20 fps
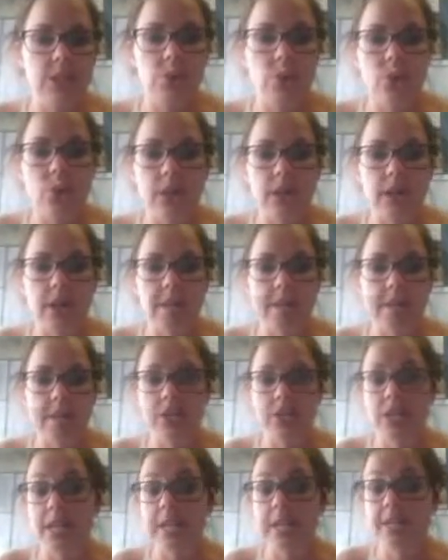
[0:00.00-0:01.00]

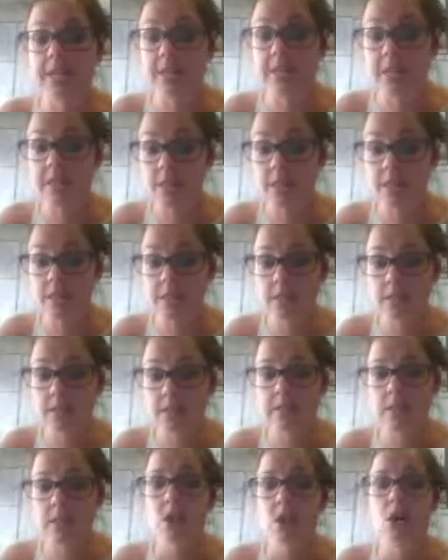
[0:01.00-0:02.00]
organisation and
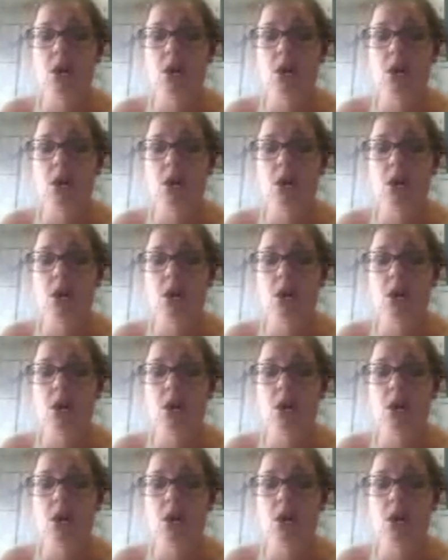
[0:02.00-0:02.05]
synthesis